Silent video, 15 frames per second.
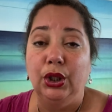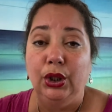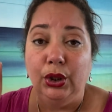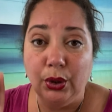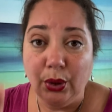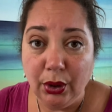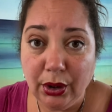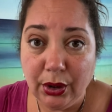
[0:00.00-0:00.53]

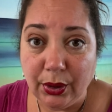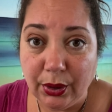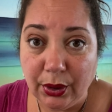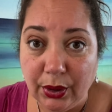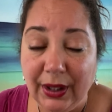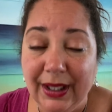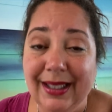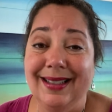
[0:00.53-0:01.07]
Your
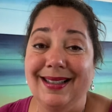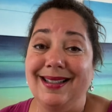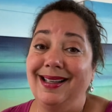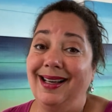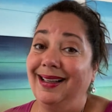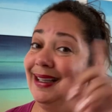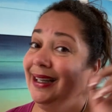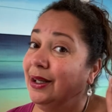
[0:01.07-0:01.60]
goal does
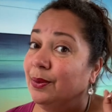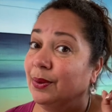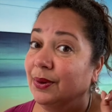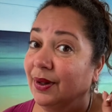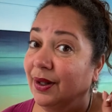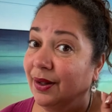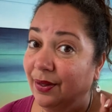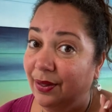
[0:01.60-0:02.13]
not
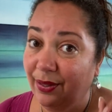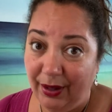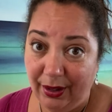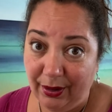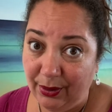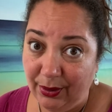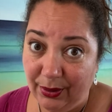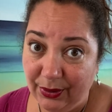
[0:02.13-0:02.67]
equal
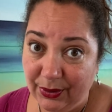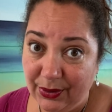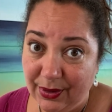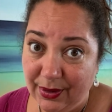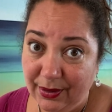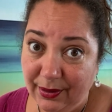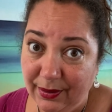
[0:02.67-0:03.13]
their goals.